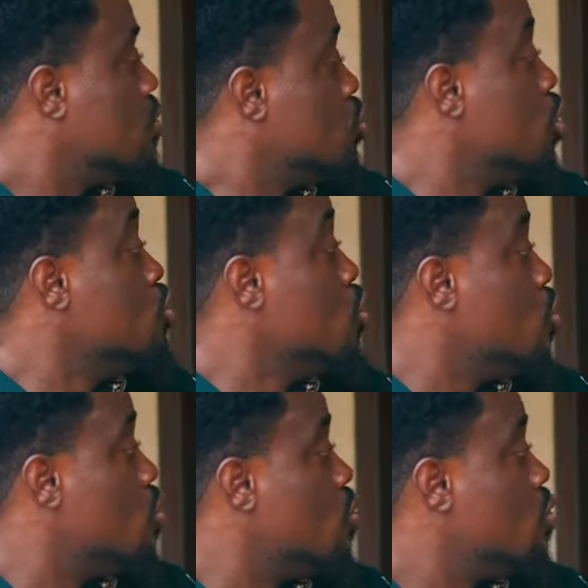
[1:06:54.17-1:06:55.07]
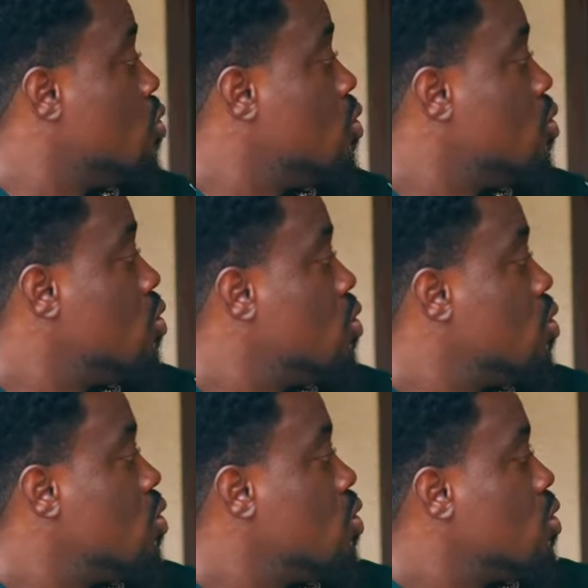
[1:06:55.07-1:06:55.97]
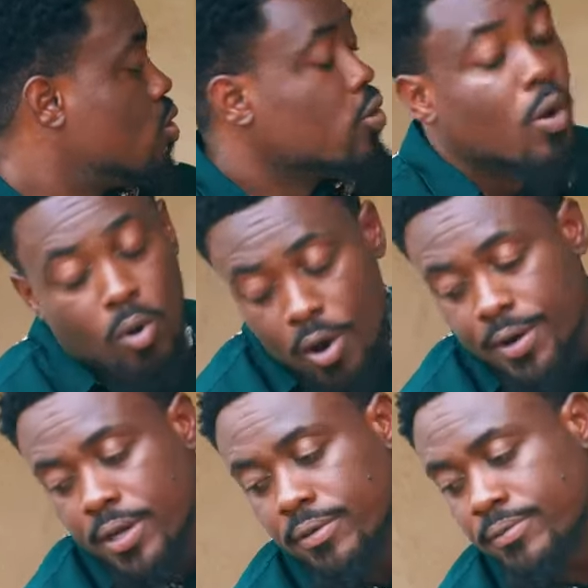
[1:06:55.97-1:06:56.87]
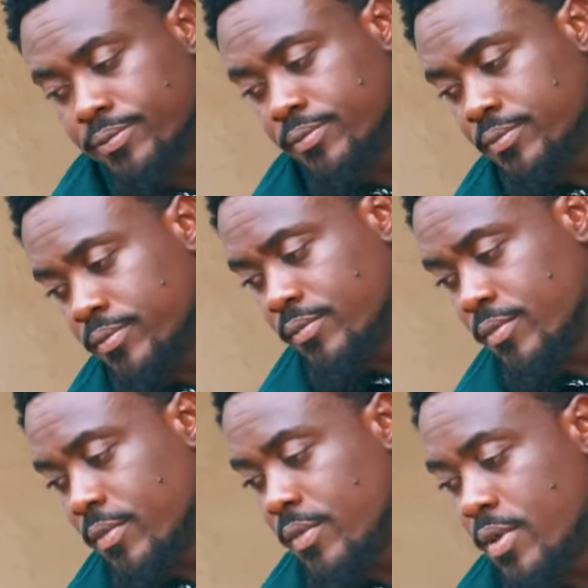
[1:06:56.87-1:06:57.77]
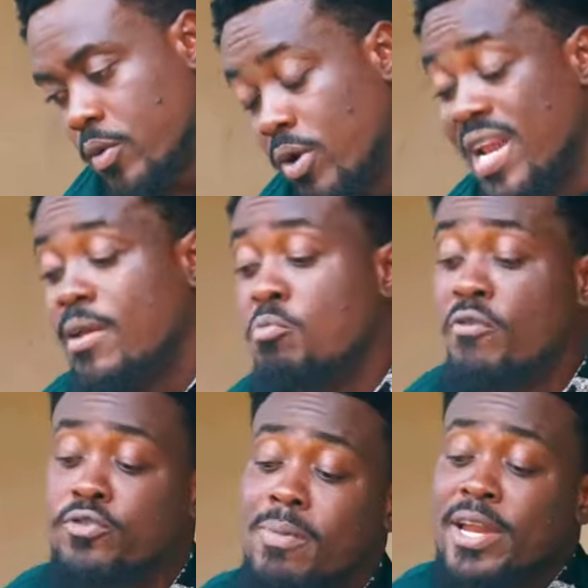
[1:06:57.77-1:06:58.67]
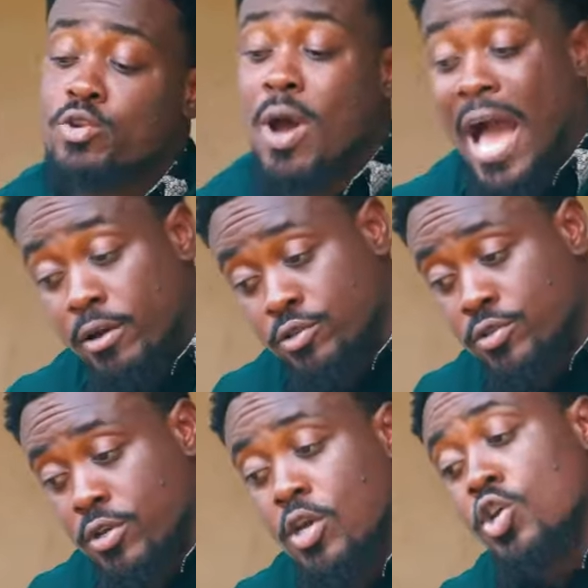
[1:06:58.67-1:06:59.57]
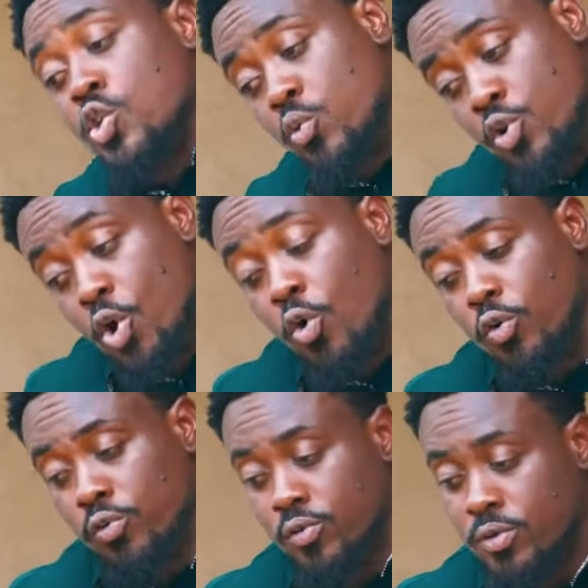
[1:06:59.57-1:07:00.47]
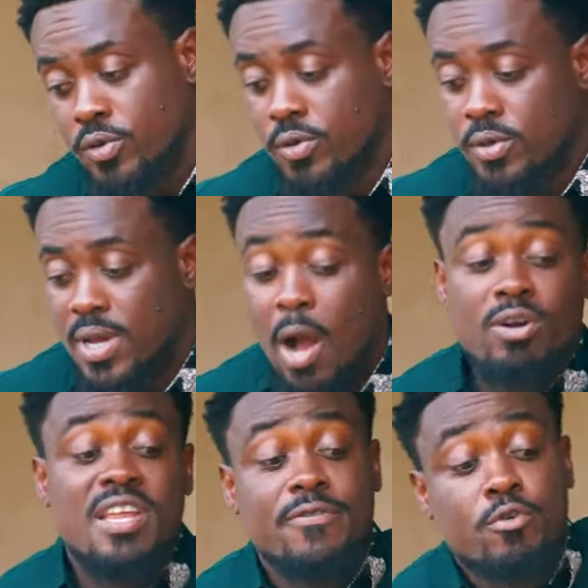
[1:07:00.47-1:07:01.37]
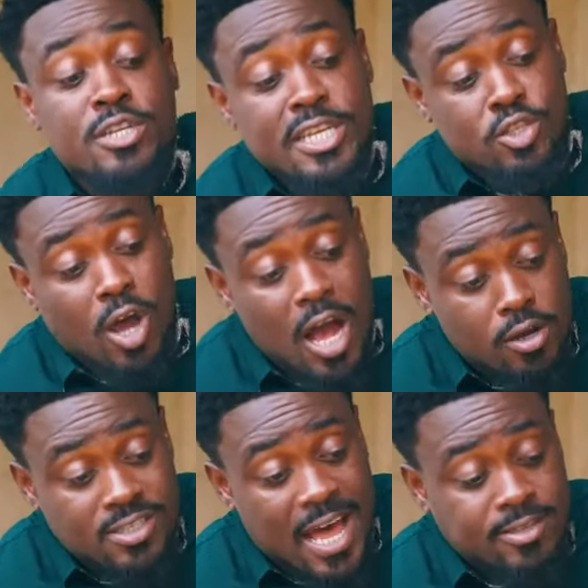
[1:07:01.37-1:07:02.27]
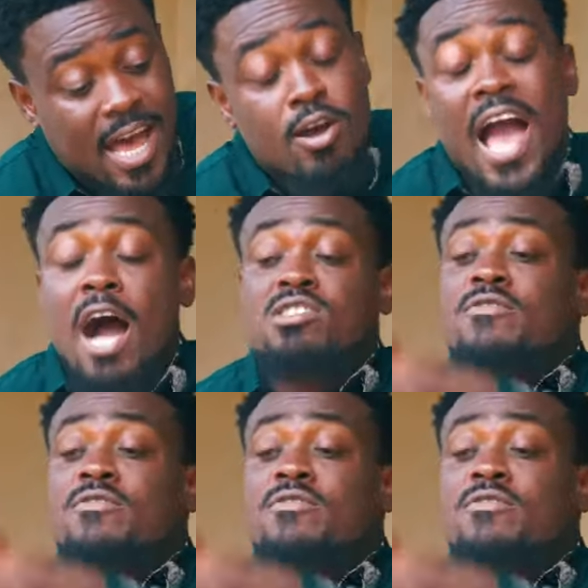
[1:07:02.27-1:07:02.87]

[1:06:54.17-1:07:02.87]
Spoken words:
You don't know? Don't worry. When I move to my new house, you will know. I will leave you in this, your uncle's house. How